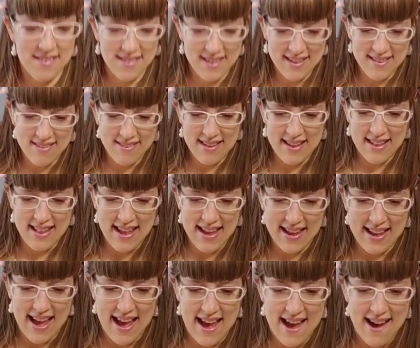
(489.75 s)
So let's see
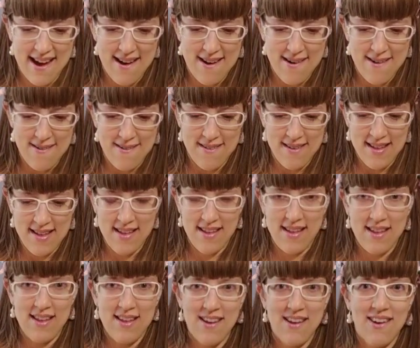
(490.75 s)
like how
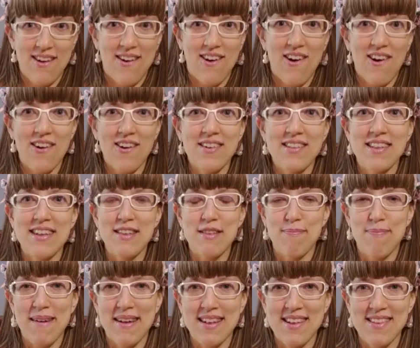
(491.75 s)
hard
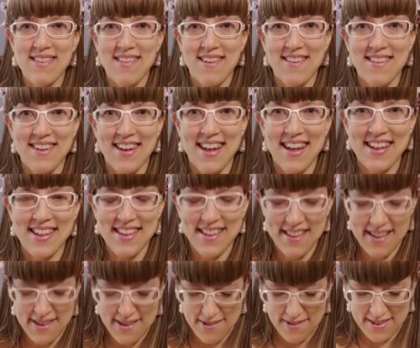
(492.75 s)
these buttons are to
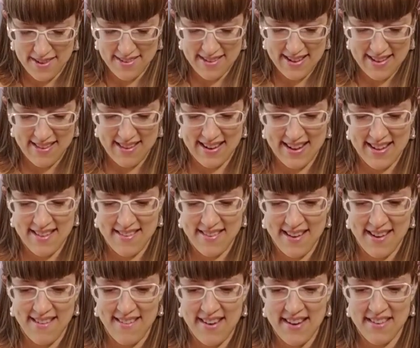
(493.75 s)
undo, because that's a
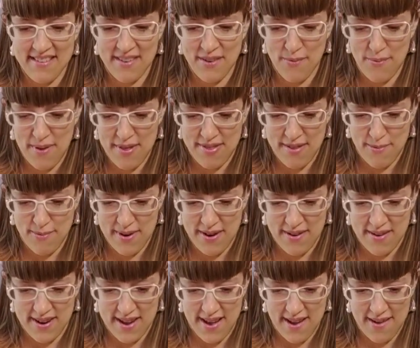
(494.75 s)
consideration with a
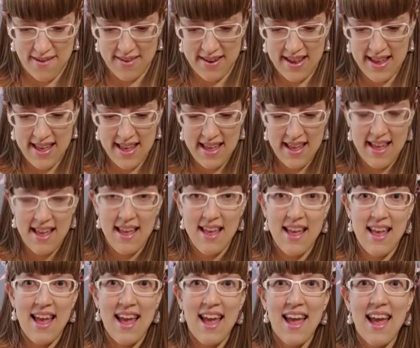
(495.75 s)
winter coat.
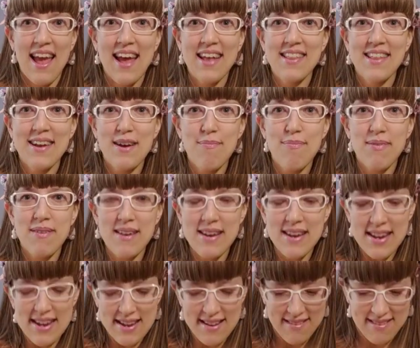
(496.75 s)
And they're
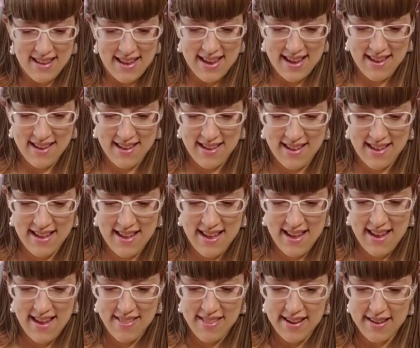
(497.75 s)
pretty easy.
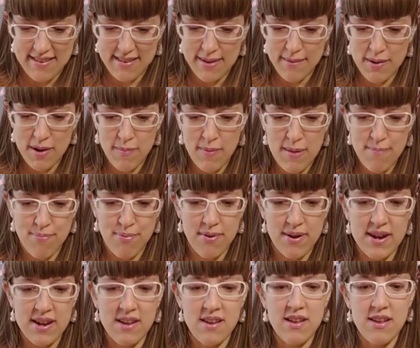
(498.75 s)
They seem to be
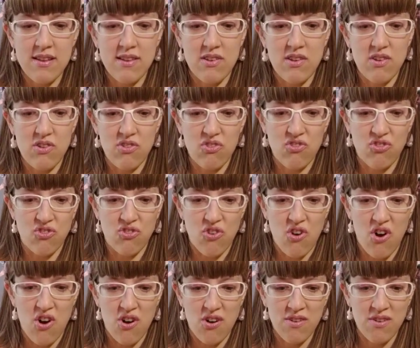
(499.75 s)
pretty
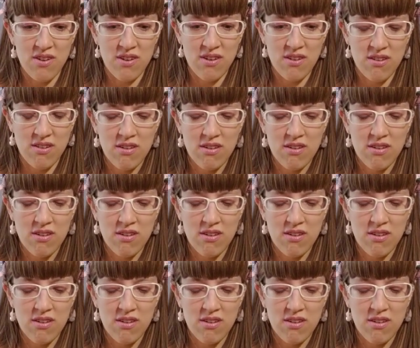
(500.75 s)
strong.